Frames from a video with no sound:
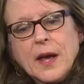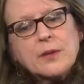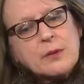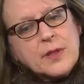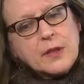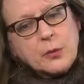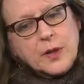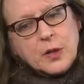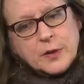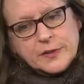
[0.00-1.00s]
other thing that
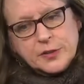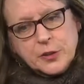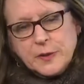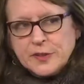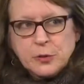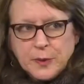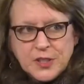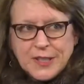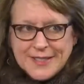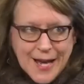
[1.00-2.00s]
we noticed too is the
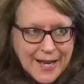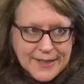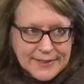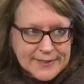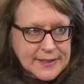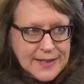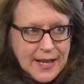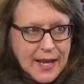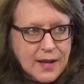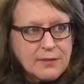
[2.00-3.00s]
rigid diets that
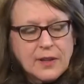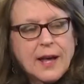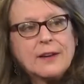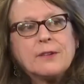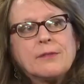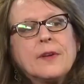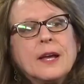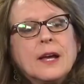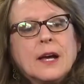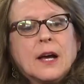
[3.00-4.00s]
they have. A lot of
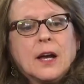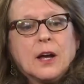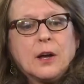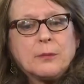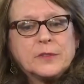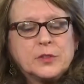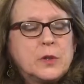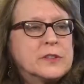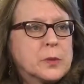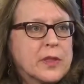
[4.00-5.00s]

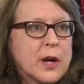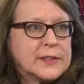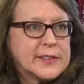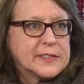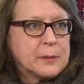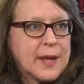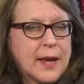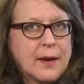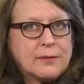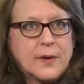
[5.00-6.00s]
students with autism
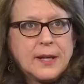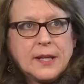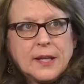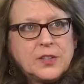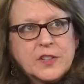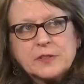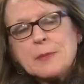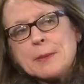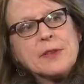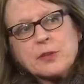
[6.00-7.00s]
have just
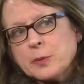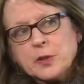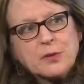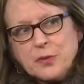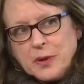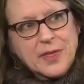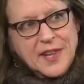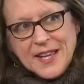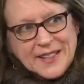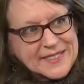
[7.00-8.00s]
maybe 3 or 4
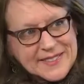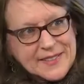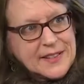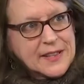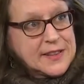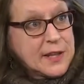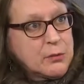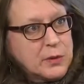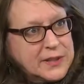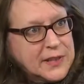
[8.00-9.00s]
things that
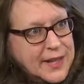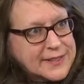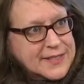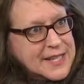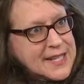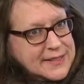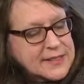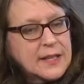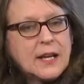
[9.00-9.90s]
they really like to eat.